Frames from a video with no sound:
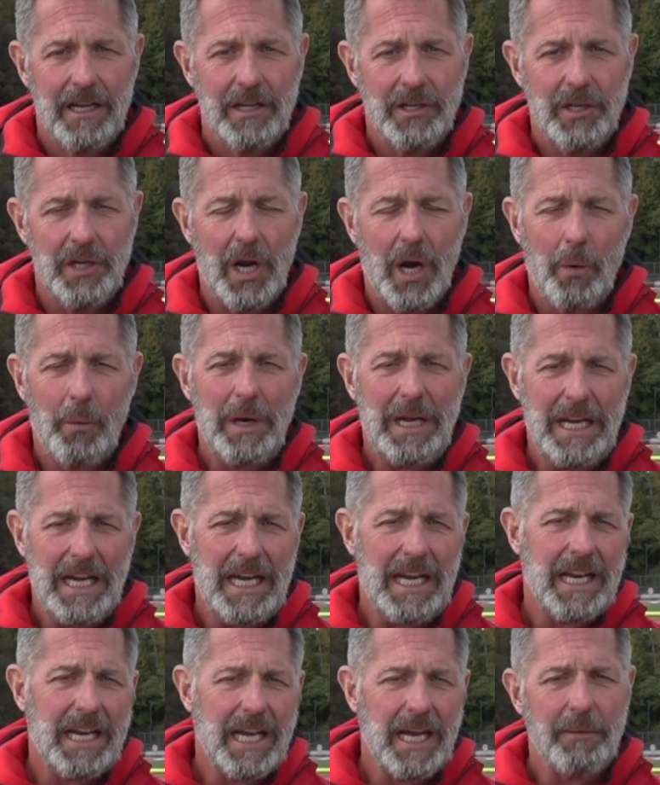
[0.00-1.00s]
we
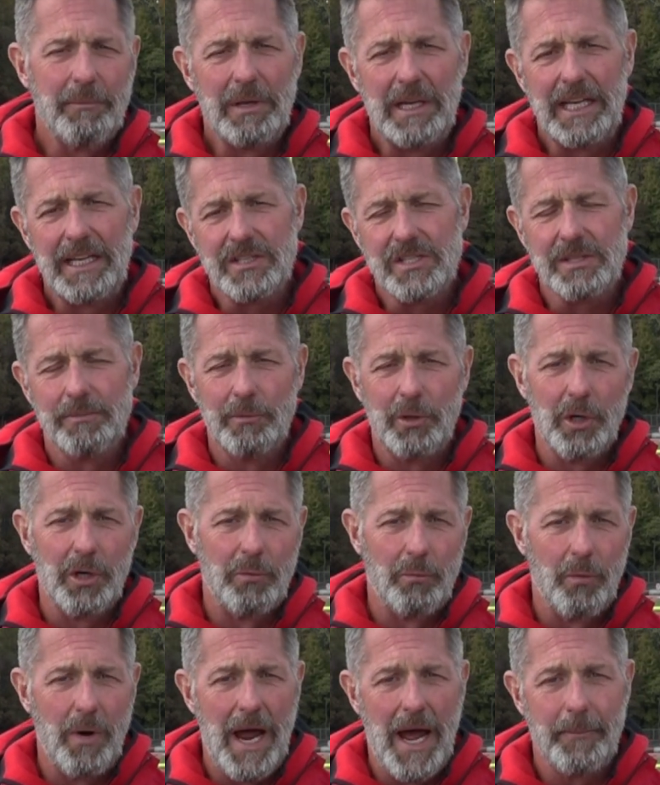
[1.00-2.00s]
needed him to get some
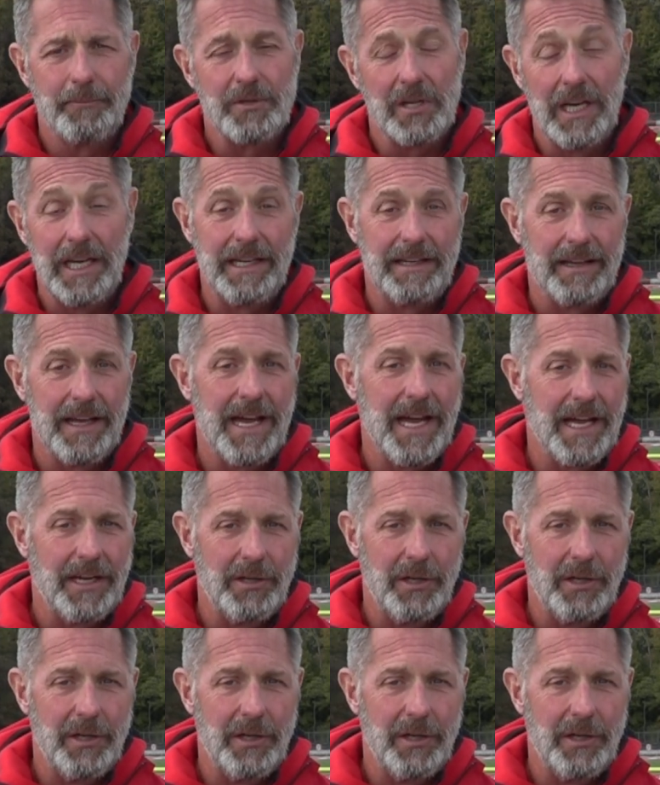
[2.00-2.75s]
good reps, and he did.